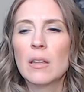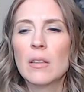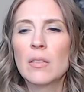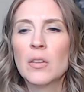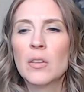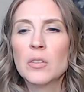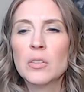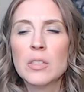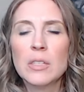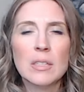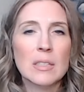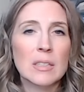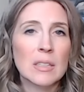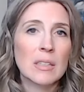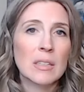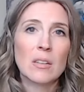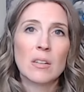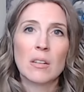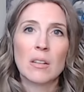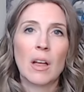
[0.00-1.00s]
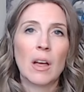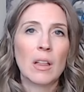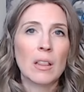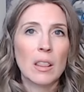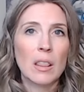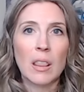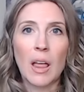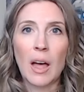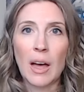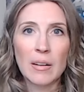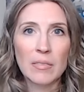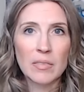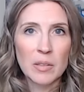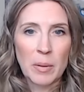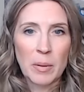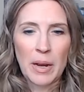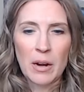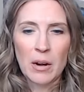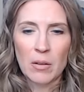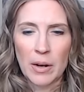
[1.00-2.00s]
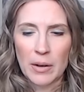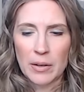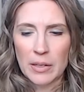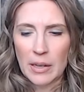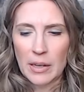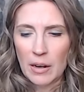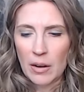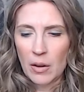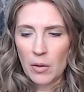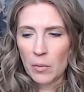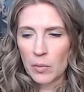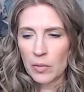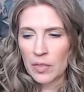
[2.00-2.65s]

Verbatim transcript: there's still a lot of debate around it.